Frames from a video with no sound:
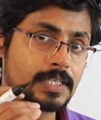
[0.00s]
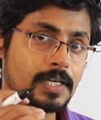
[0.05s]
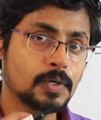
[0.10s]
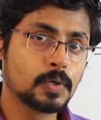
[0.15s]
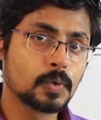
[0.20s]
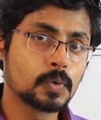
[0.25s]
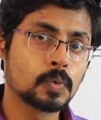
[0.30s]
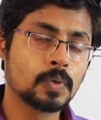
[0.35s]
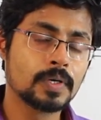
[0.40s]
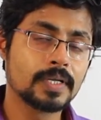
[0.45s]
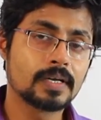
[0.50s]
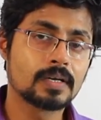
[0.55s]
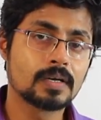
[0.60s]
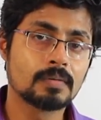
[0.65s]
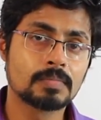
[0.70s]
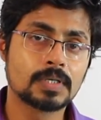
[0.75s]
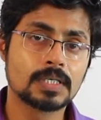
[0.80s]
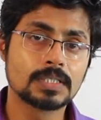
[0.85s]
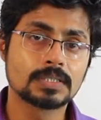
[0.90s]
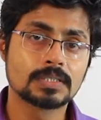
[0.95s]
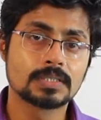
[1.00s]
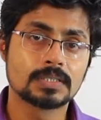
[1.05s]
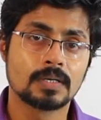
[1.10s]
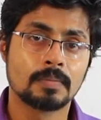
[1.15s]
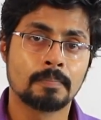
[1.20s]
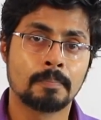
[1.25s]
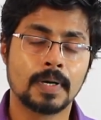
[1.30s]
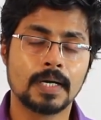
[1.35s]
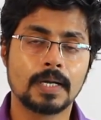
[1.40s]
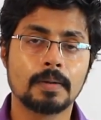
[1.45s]
into 2 digit numbers,
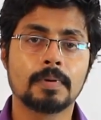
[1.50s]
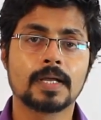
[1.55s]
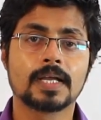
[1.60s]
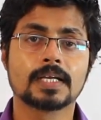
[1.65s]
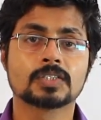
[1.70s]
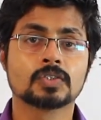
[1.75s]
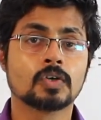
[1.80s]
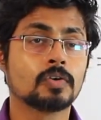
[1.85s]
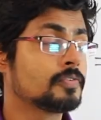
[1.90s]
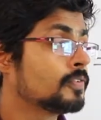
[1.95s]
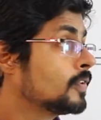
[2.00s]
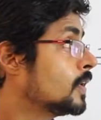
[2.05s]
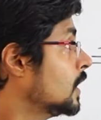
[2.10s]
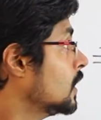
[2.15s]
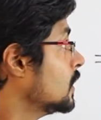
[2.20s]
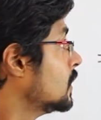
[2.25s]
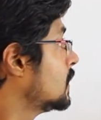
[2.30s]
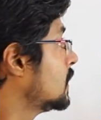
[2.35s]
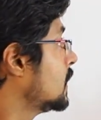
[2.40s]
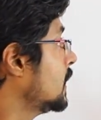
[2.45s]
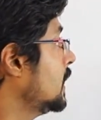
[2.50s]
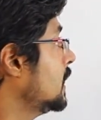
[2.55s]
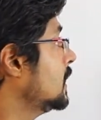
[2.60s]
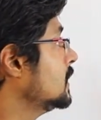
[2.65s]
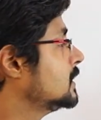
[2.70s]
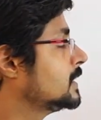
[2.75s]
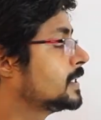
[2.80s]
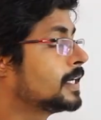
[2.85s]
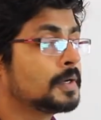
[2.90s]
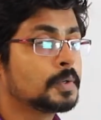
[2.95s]
multiplication of 3
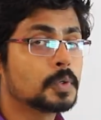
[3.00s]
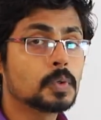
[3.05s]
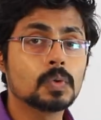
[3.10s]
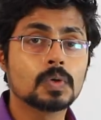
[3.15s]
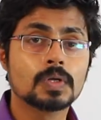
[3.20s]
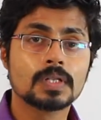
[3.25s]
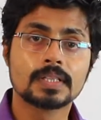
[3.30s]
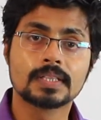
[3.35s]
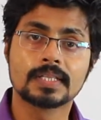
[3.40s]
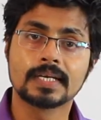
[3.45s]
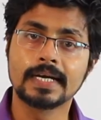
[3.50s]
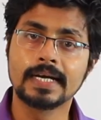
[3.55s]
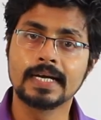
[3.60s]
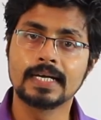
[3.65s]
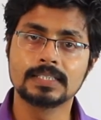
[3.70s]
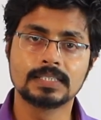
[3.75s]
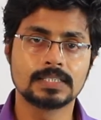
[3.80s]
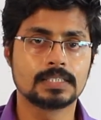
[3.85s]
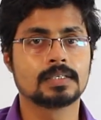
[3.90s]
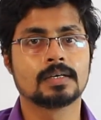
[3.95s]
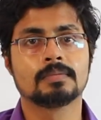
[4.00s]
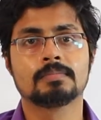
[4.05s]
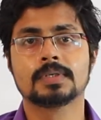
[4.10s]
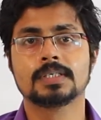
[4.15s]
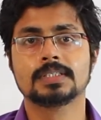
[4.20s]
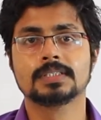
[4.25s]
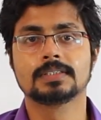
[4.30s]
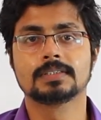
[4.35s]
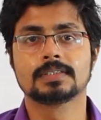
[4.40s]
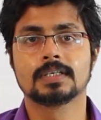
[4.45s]
digit into 3 digit
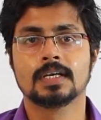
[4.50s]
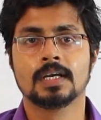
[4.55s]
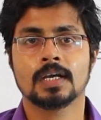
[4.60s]
numbers.